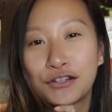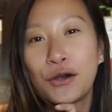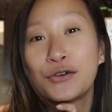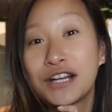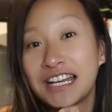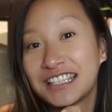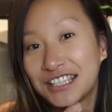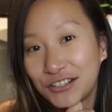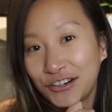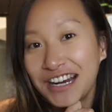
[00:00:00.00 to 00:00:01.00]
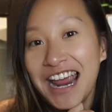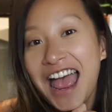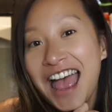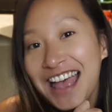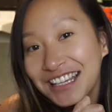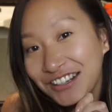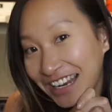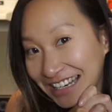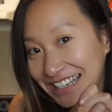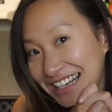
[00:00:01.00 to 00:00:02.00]
told you guys the story. So
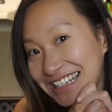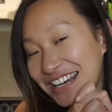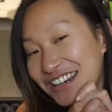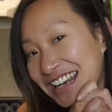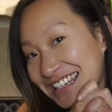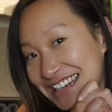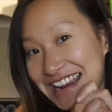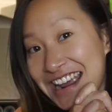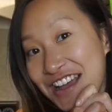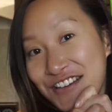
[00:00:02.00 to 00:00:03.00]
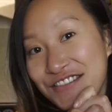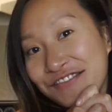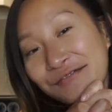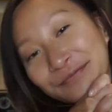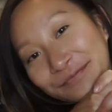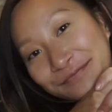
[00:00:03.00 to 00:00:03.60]
I guess I can tell you guys now.